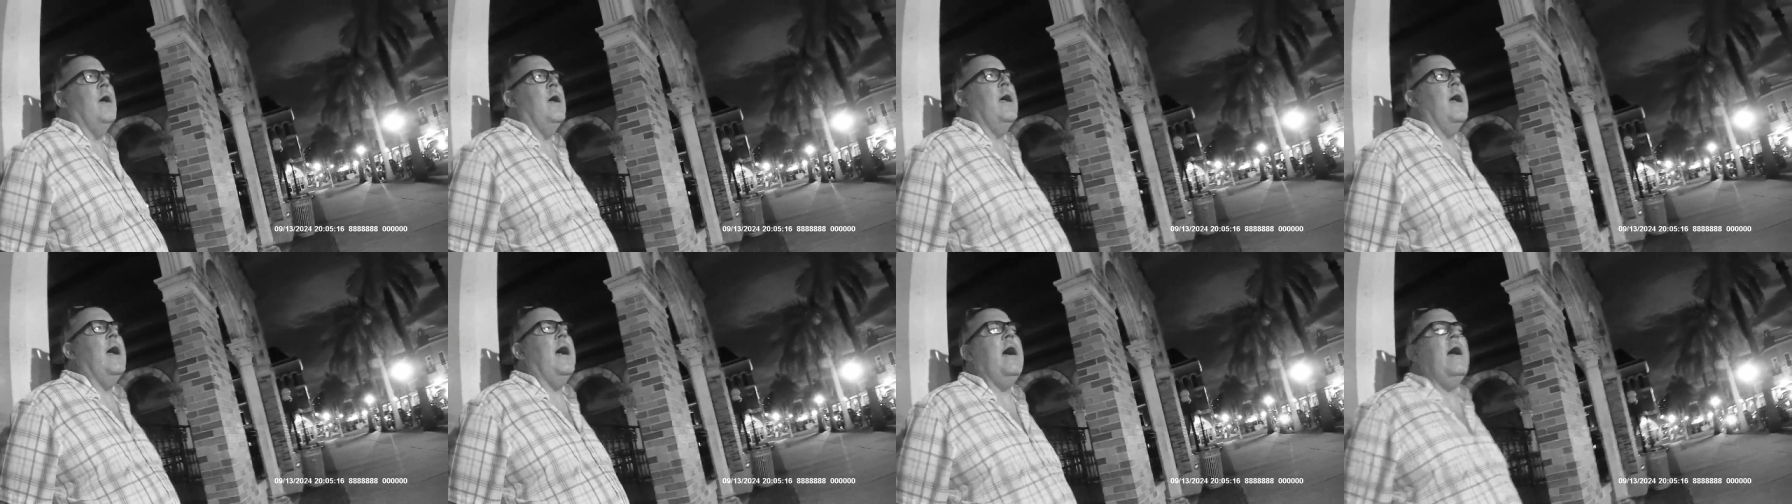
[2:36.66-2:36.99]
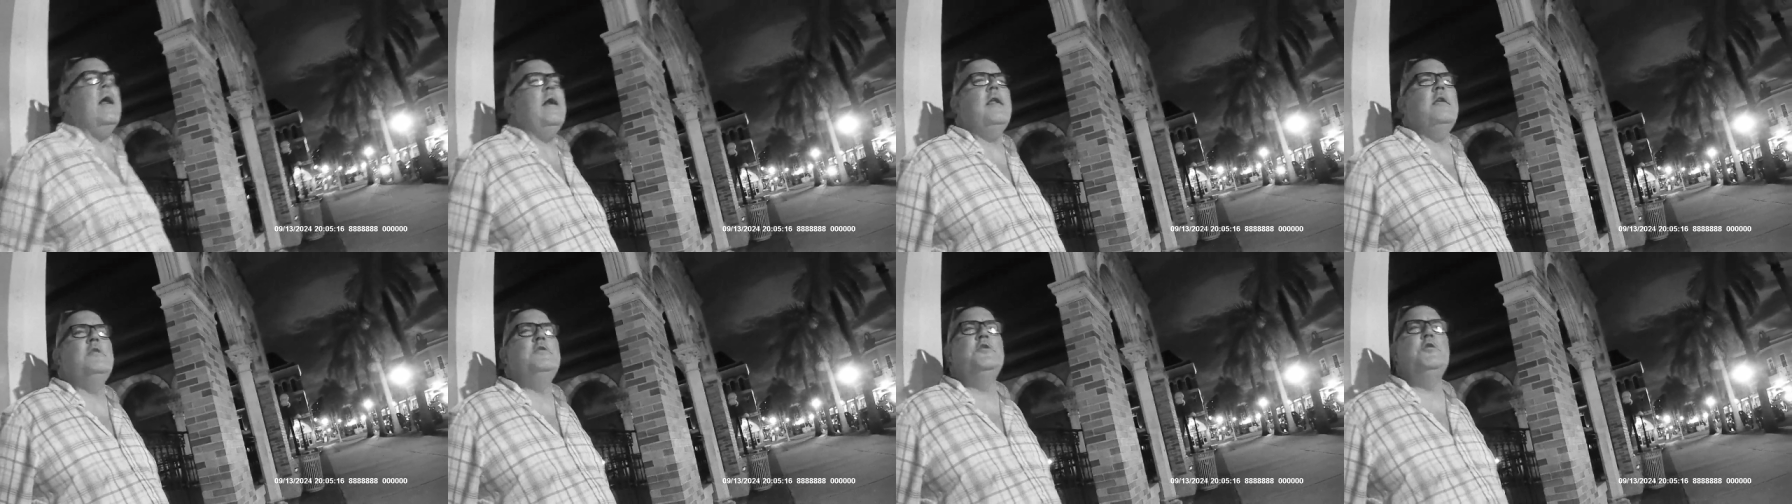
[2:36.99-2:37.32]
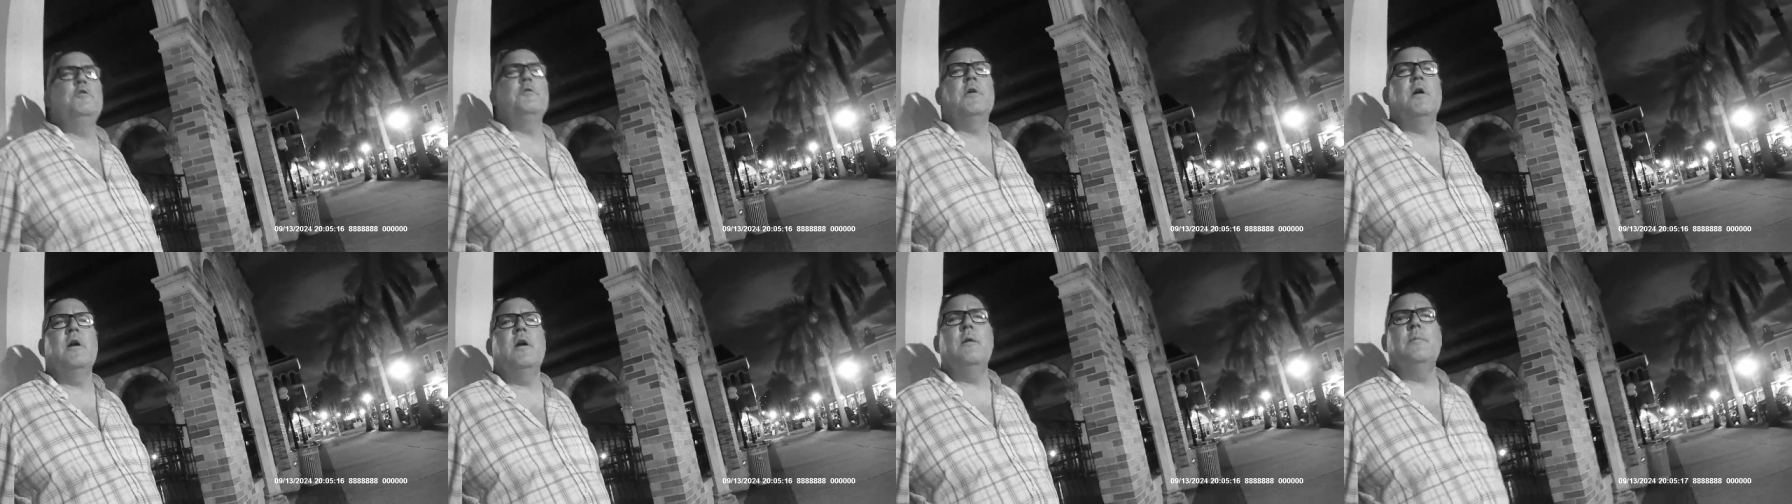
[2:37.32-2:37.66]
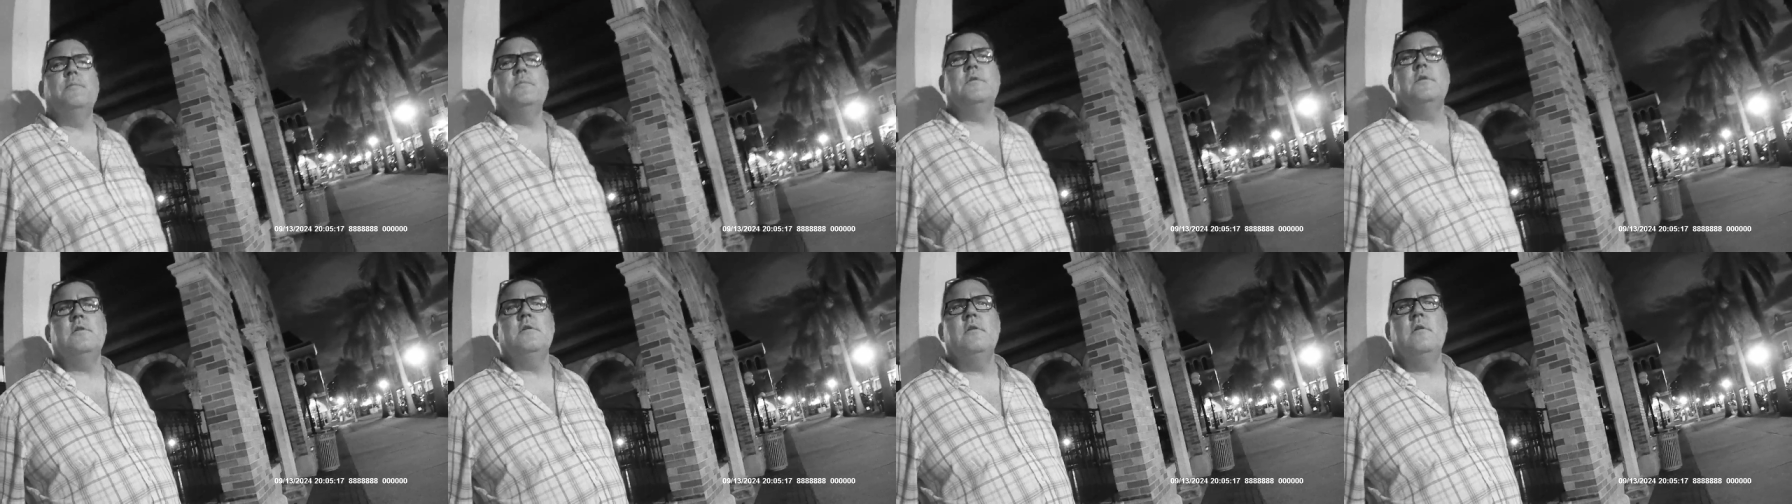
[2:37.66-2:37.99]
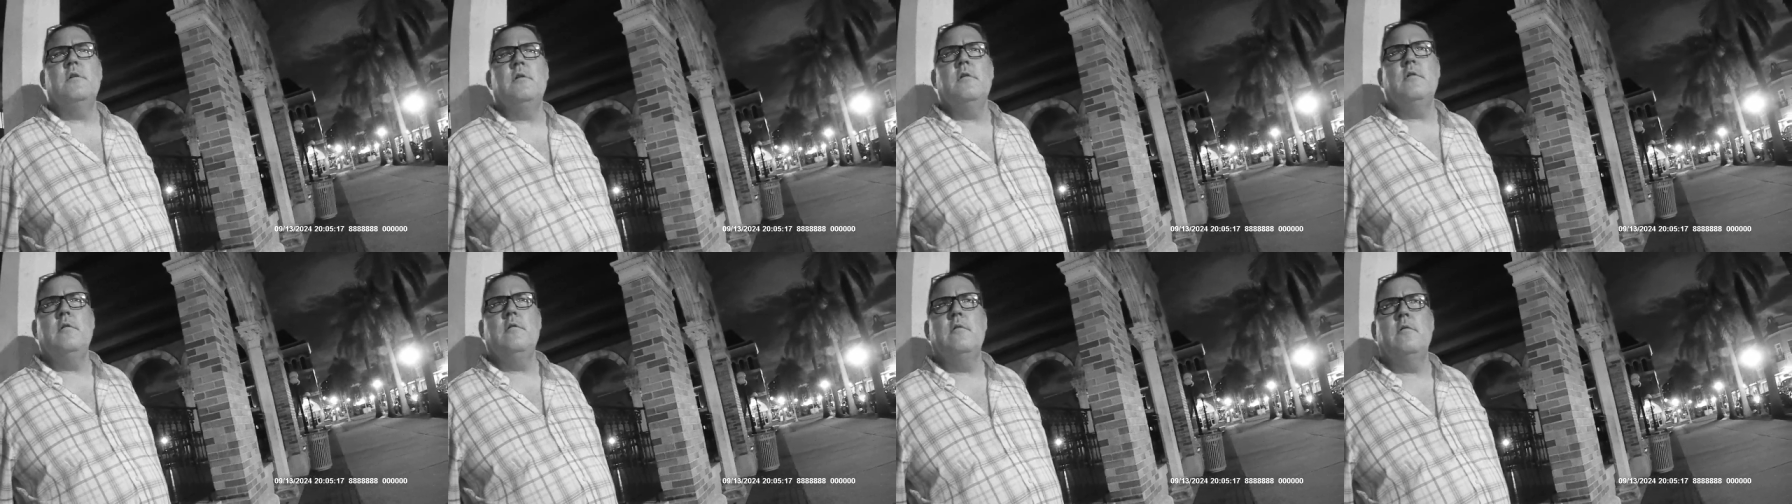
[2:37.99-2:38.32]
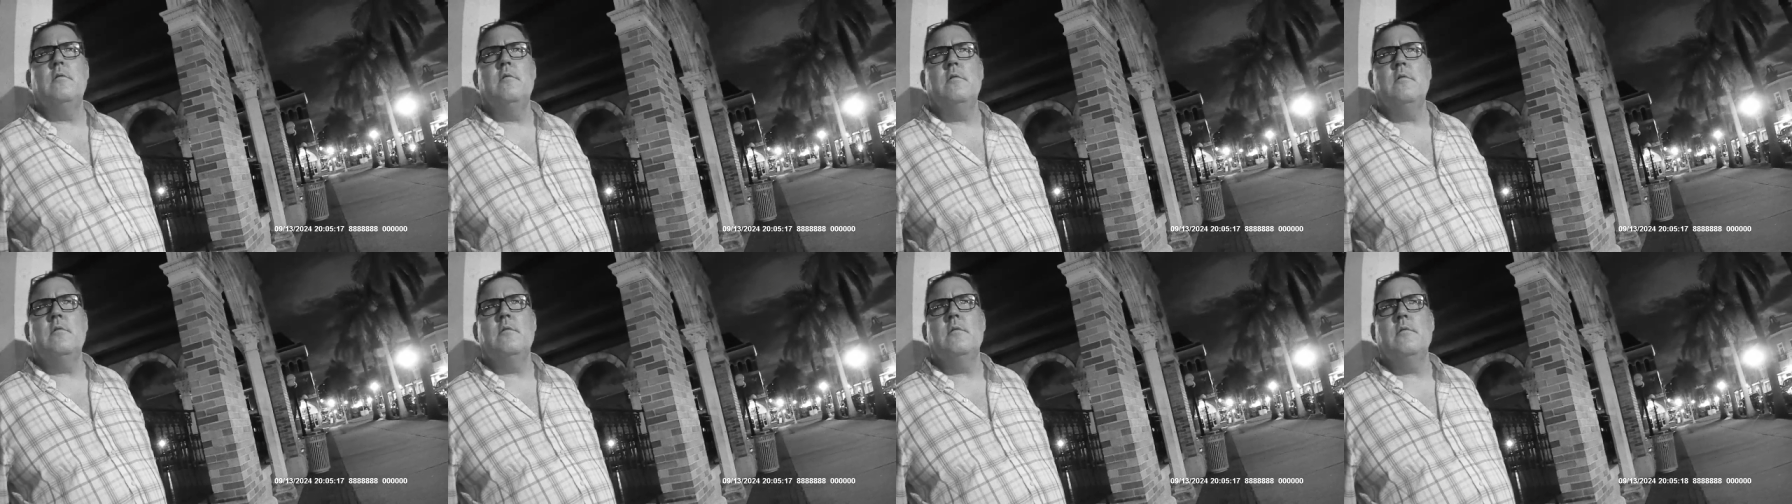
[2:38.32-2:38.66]
How did you come to know
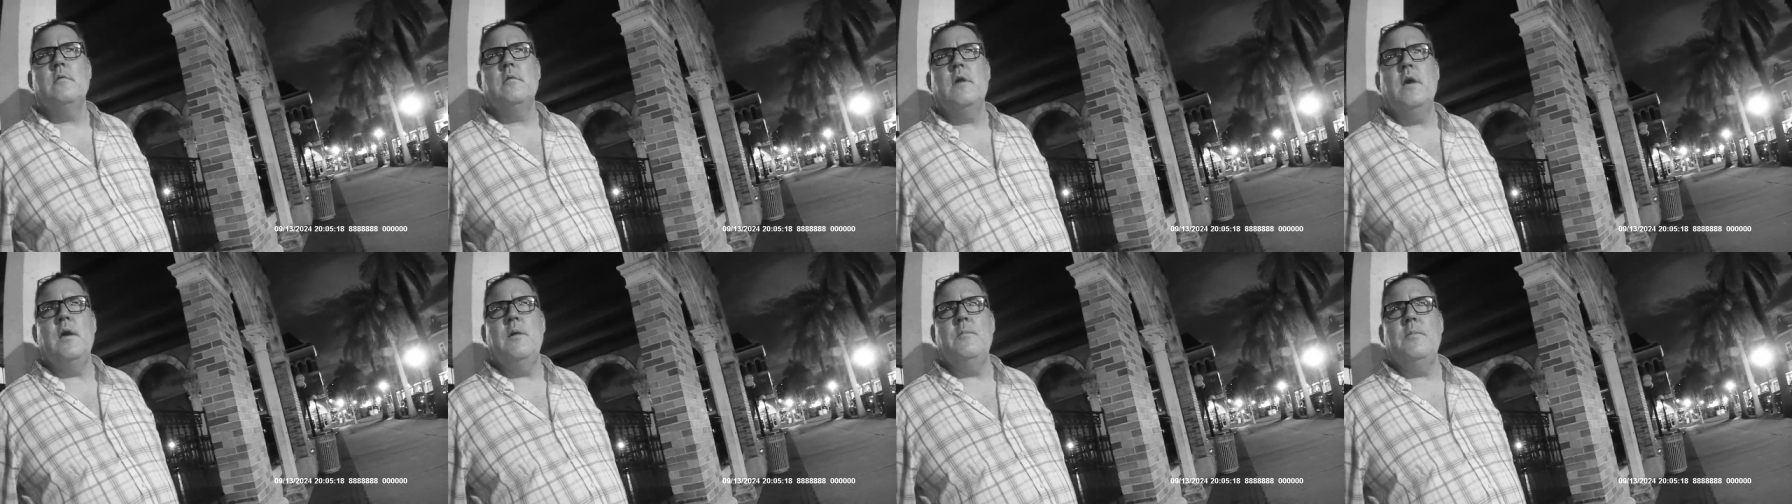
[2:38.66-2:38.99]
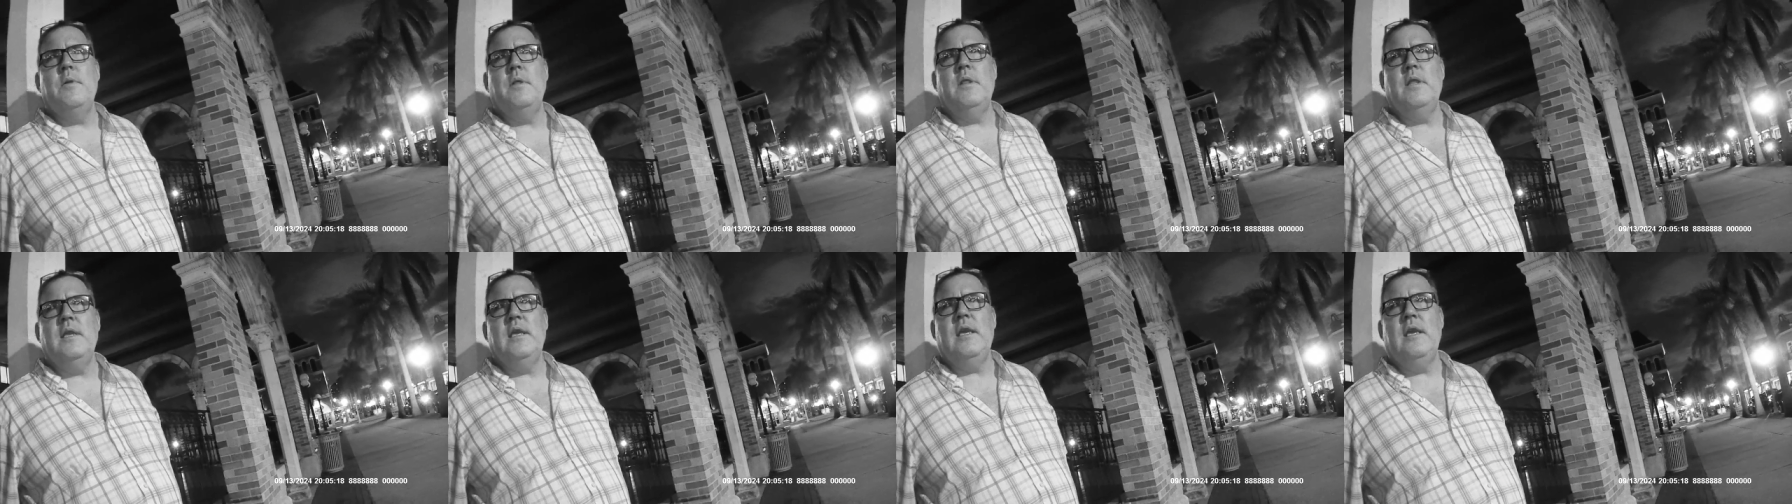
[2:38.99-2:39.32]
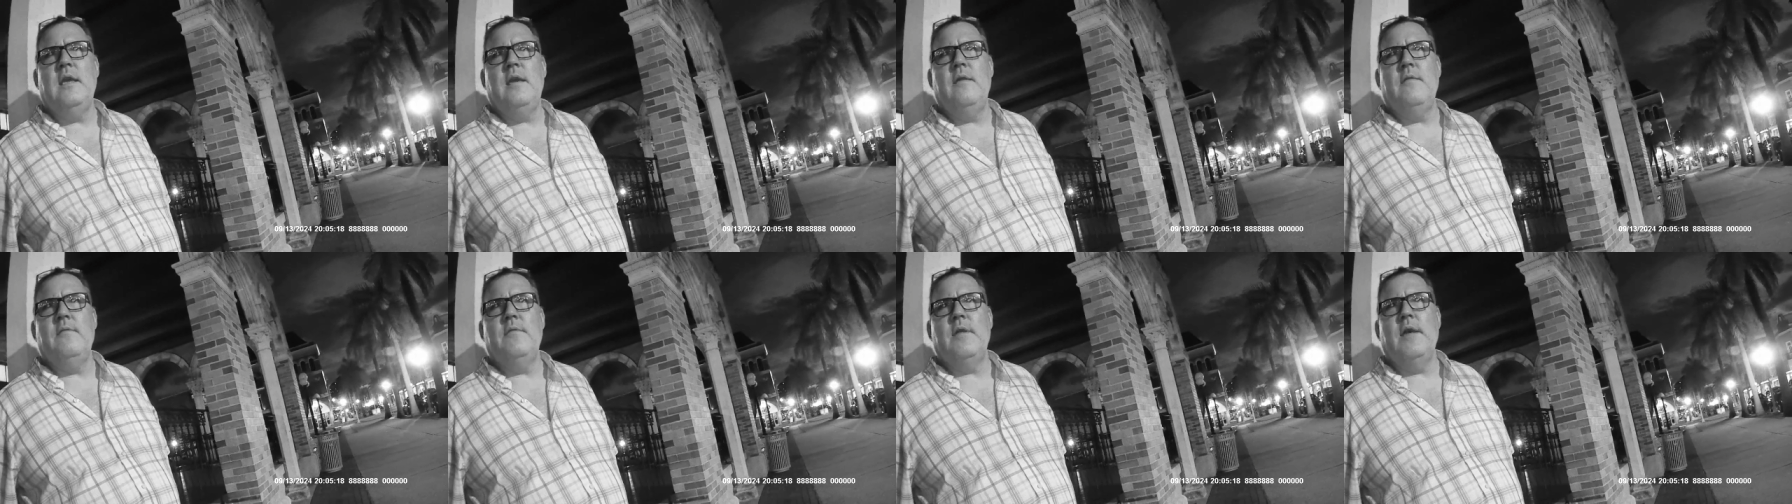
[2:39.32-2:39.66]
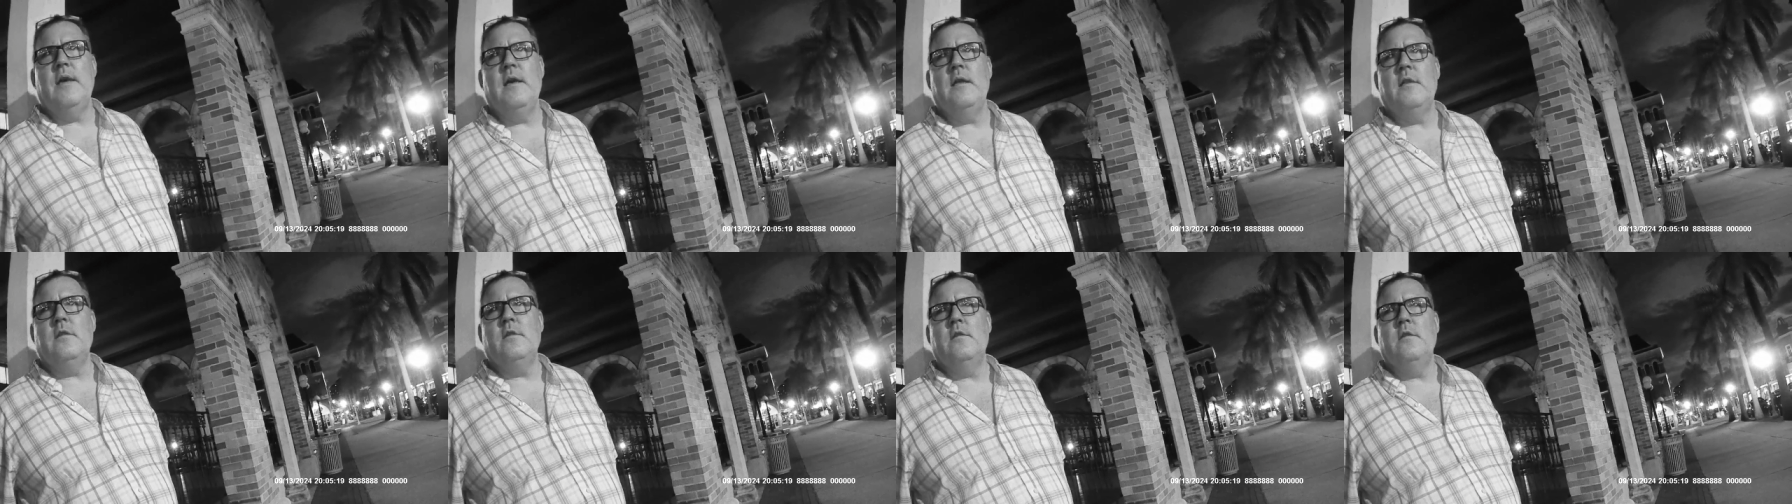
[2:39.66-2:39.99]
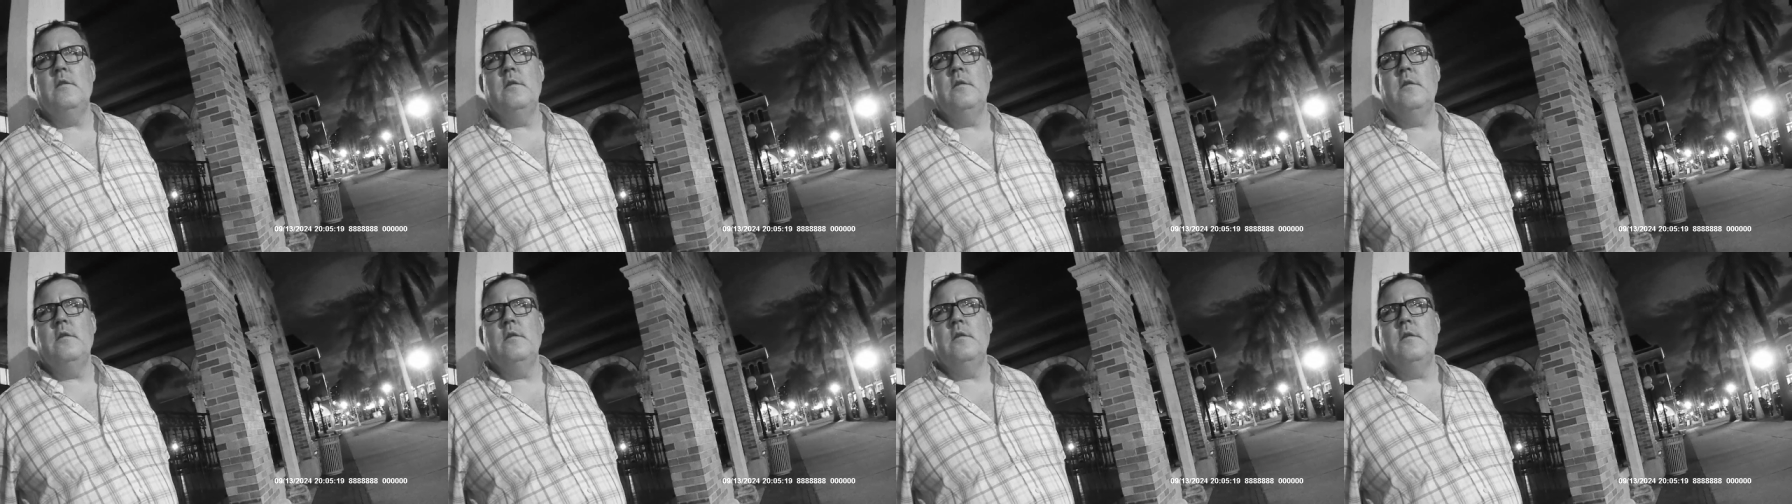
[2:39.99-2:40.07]
and believe that